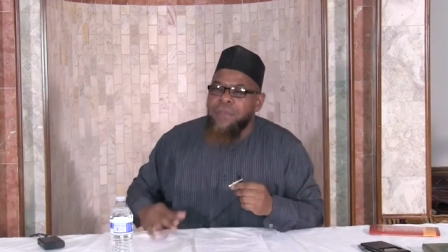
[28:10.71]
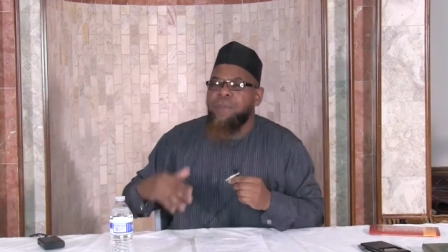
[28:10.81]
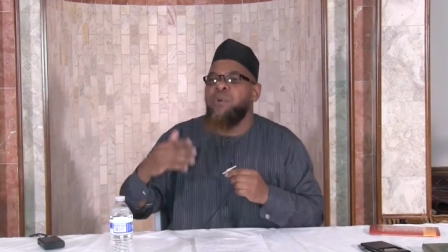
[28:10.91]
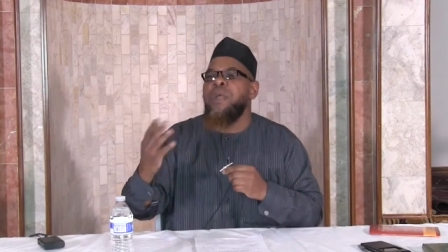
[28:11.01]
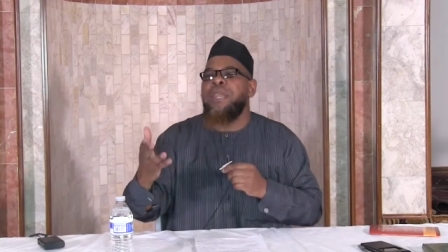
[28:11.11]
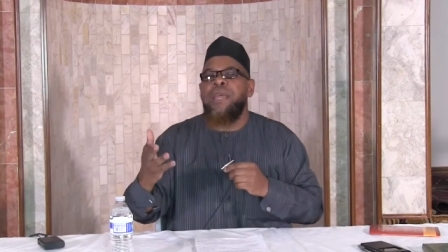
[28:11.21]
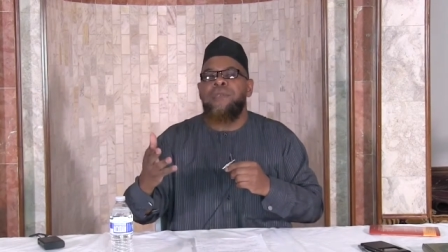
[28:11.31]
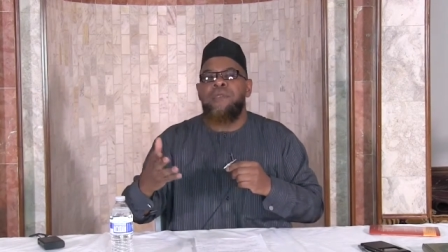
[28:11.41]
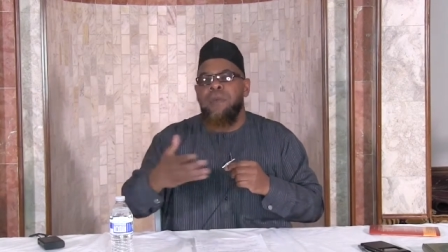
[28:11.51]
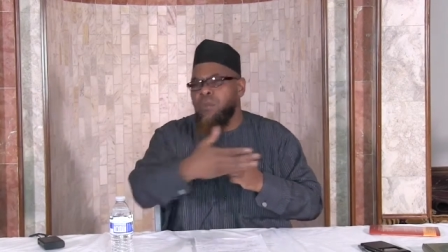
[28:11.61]
But the point
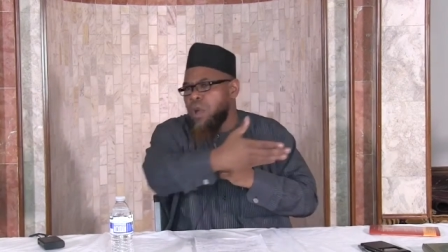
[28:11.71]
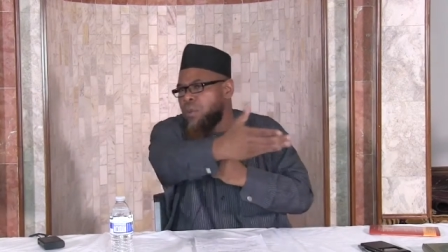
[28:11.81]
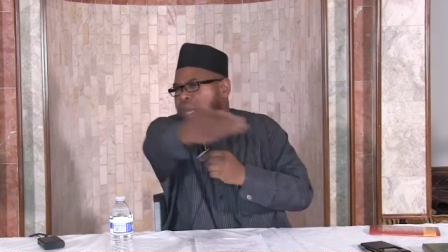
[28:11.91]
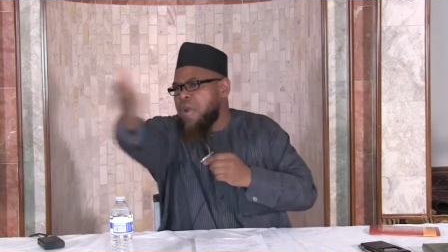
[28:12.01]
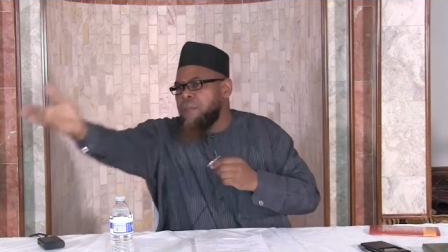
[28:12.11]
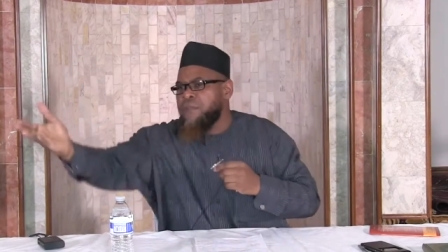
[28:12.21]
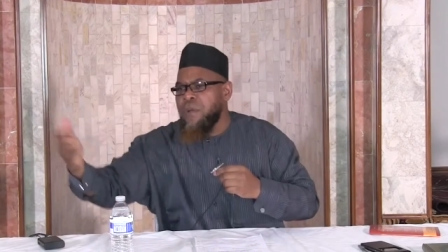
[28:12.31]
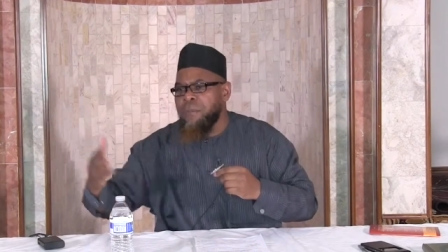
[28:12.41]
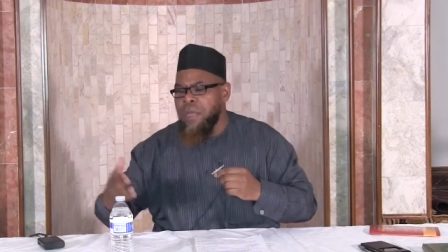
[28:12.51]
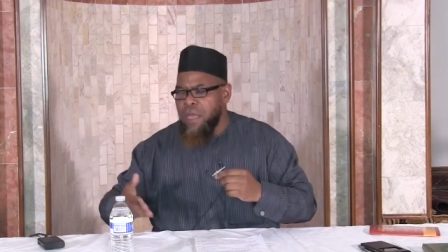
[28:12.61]
is where we come
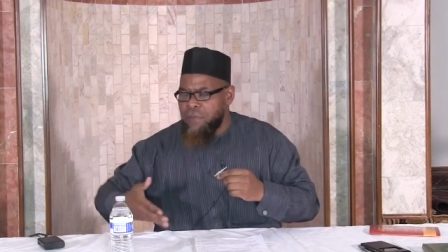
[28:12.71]
from.